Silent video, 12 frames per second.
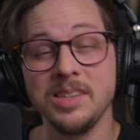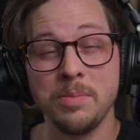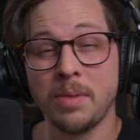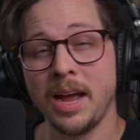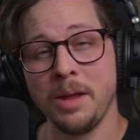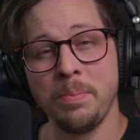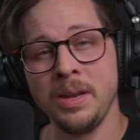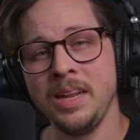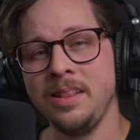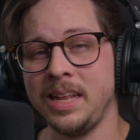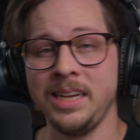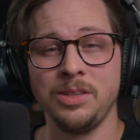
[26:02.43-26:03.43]
in my
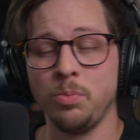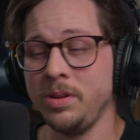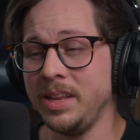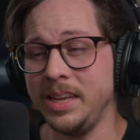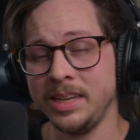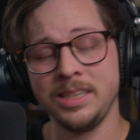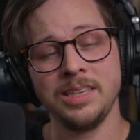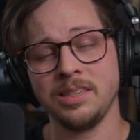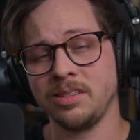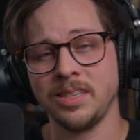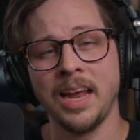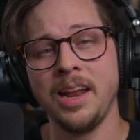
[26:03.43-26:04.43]
opinion, that's one that you just
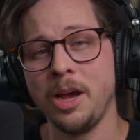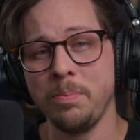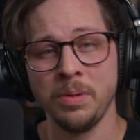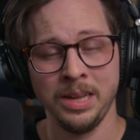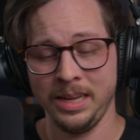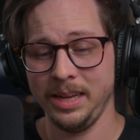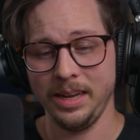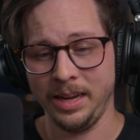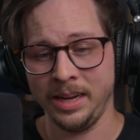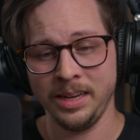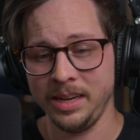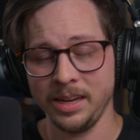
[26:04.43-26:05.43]
set up
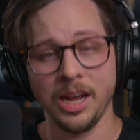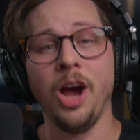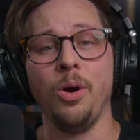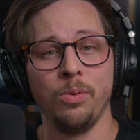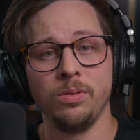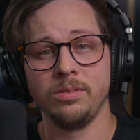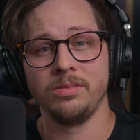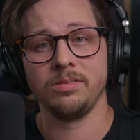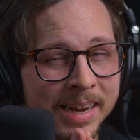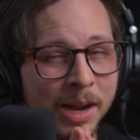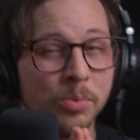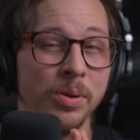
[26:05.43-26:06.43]
and you go.
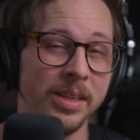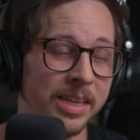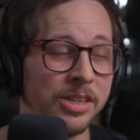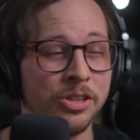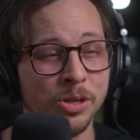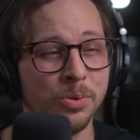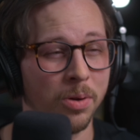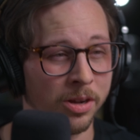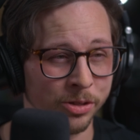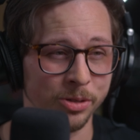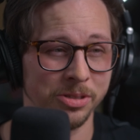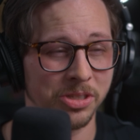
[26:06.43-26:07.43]
And I really do
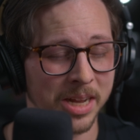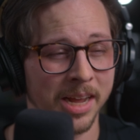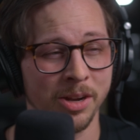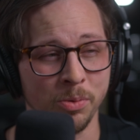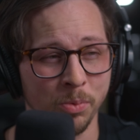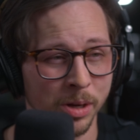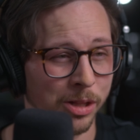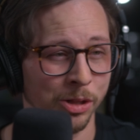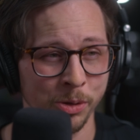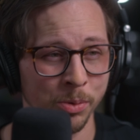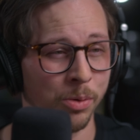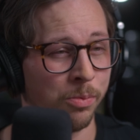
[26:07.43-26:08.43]
understand what
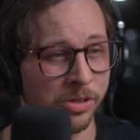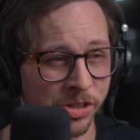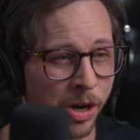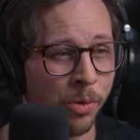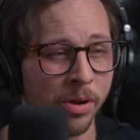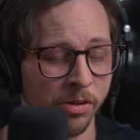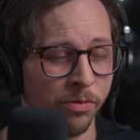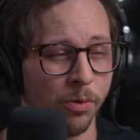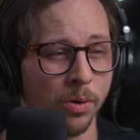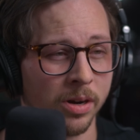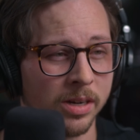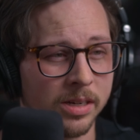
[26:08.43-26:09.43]
Lewitt was going
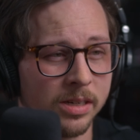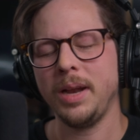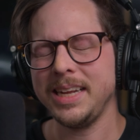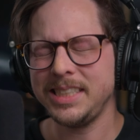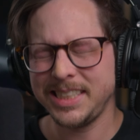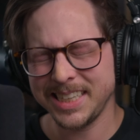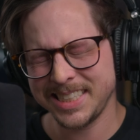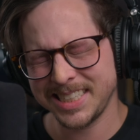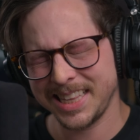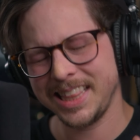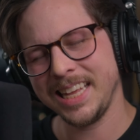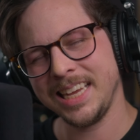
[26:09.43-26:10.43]
for. But I
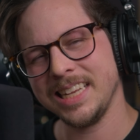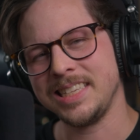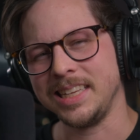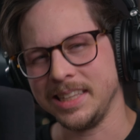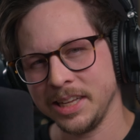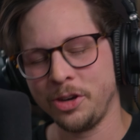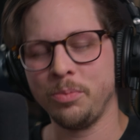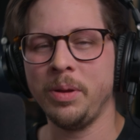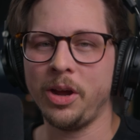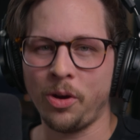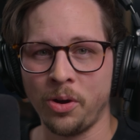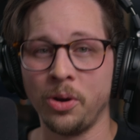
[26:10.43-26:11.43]
just think it's a little
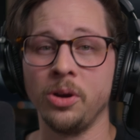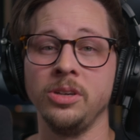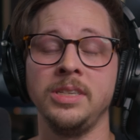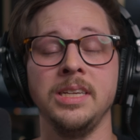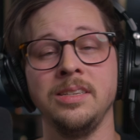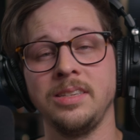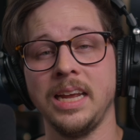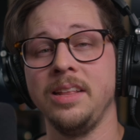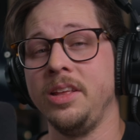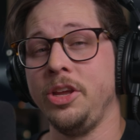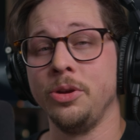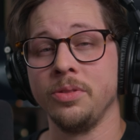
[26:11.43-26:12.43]
bit hard to say
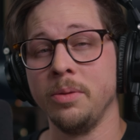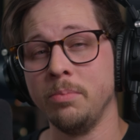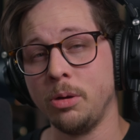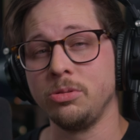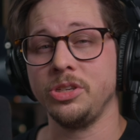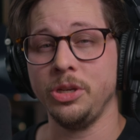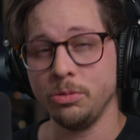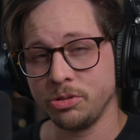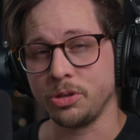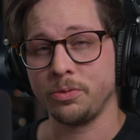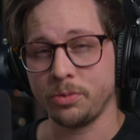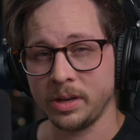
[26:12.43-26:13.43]
that you're the most
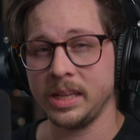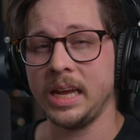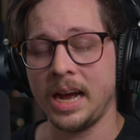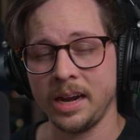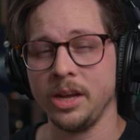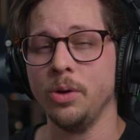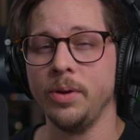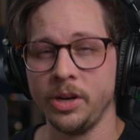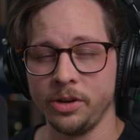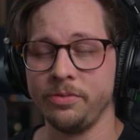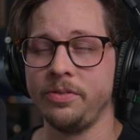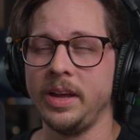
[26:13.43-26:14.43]
user-friendly audio
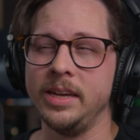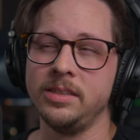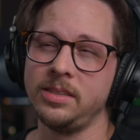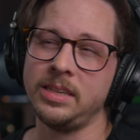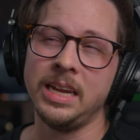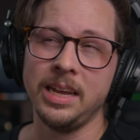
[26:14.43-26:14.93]
interface